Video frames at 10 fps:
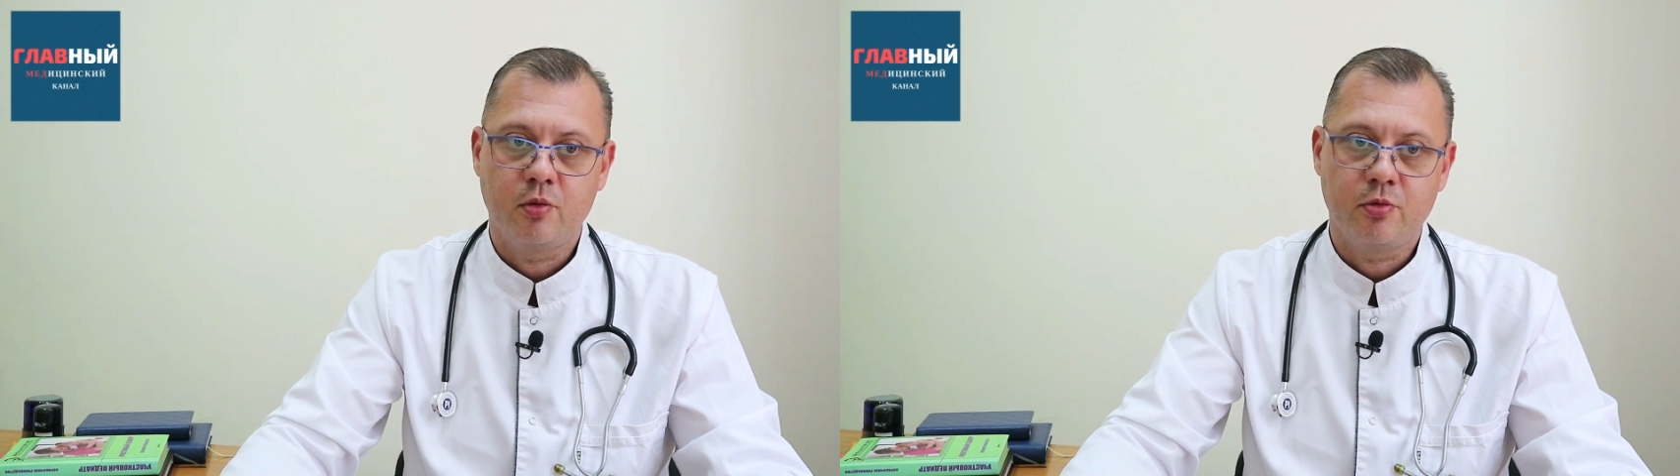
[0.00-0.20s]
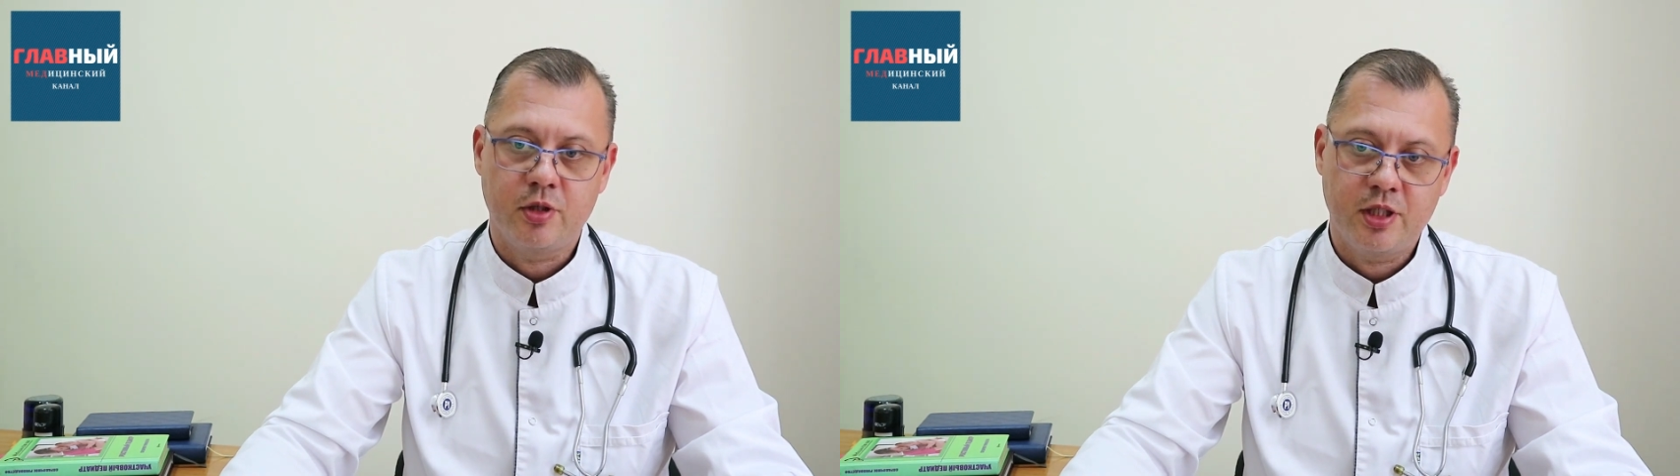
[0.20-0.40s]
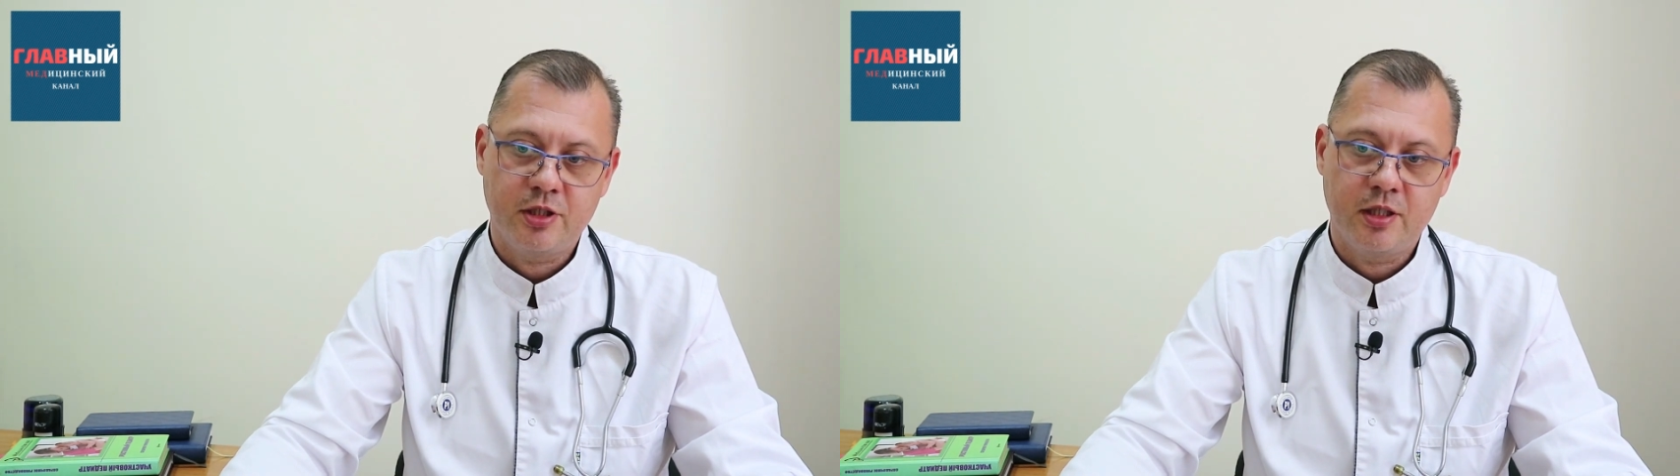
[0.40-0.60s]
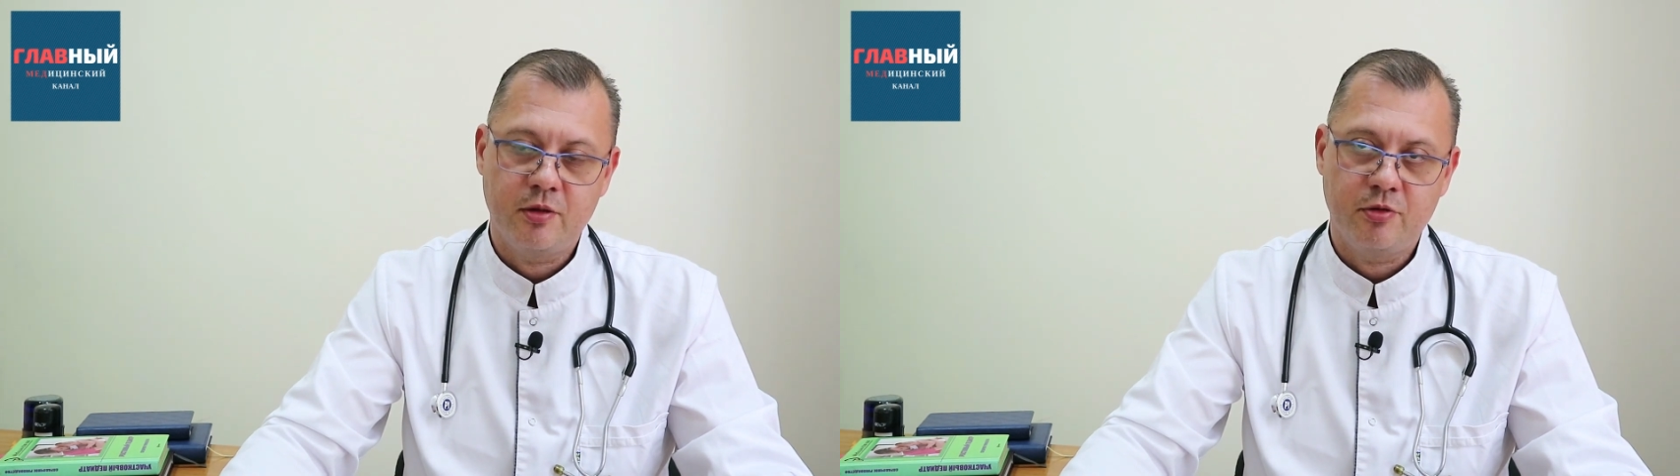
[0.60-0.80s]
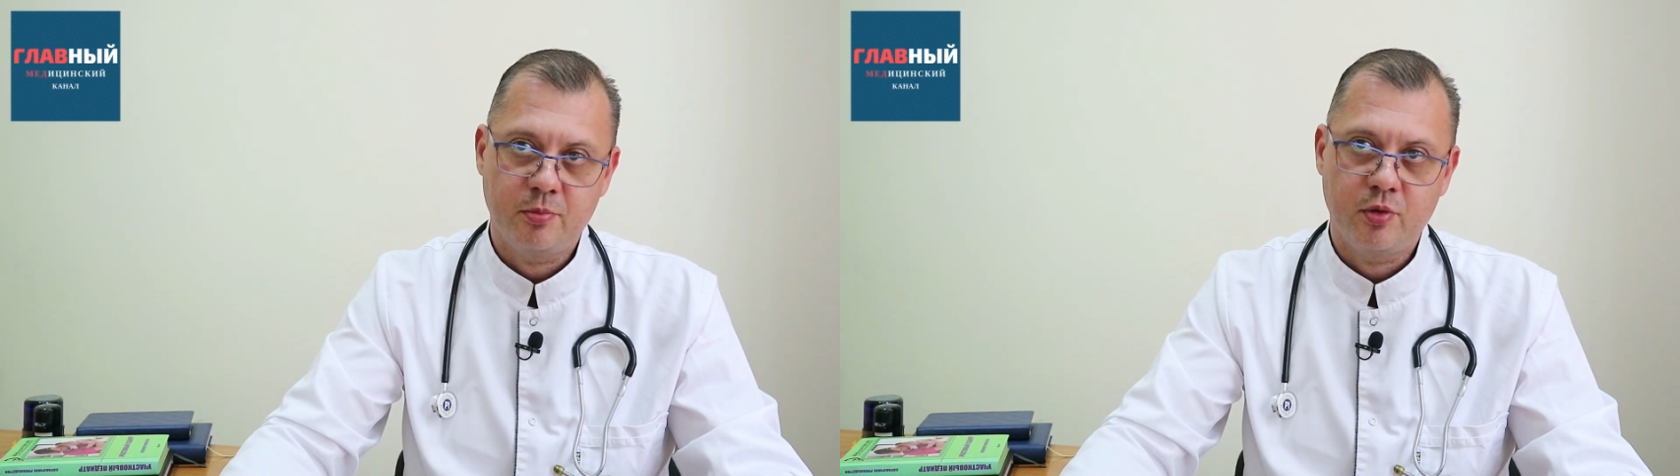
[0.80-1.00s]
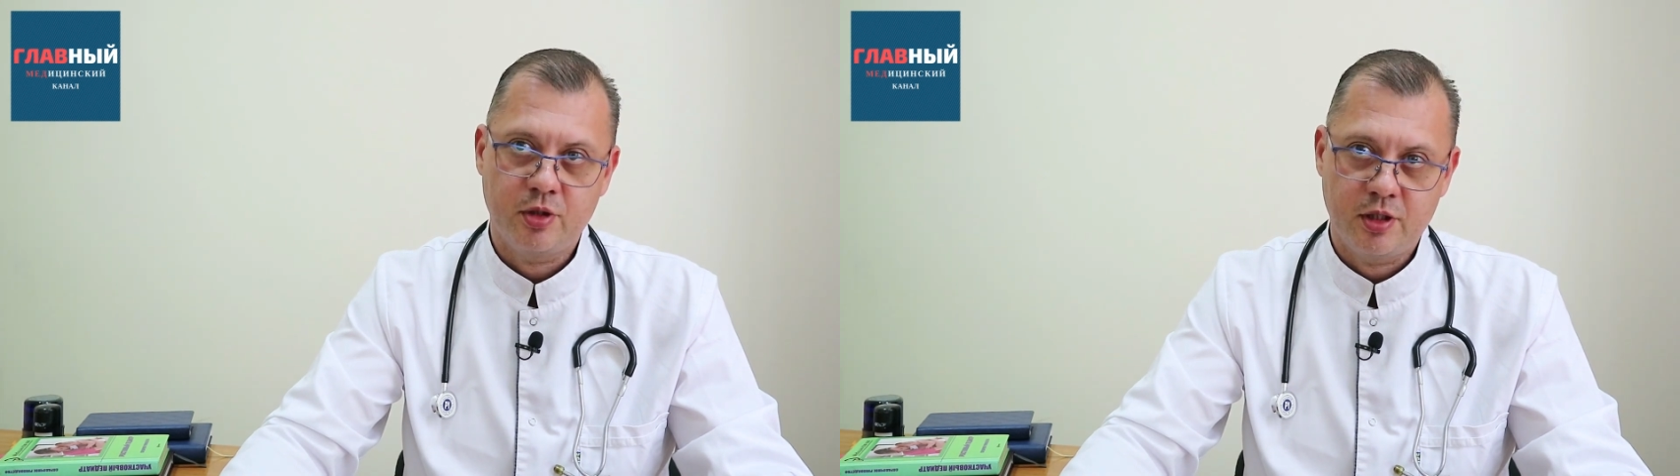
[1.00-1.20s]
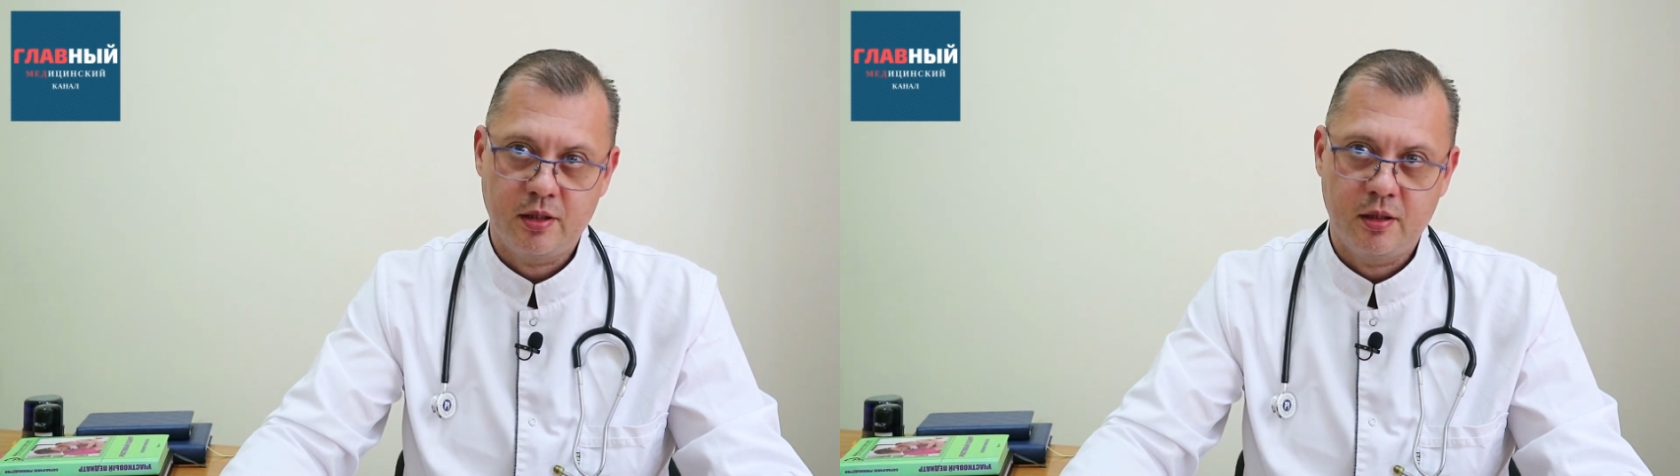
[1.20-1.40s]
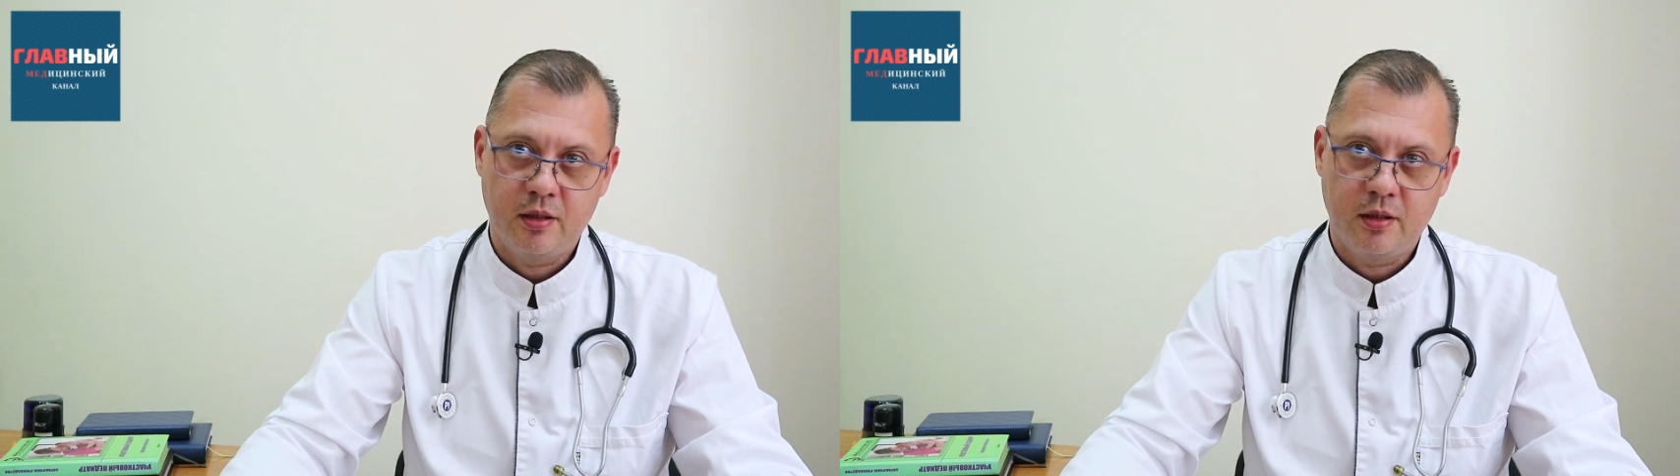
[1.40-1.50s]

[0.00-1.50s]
overheating of the body,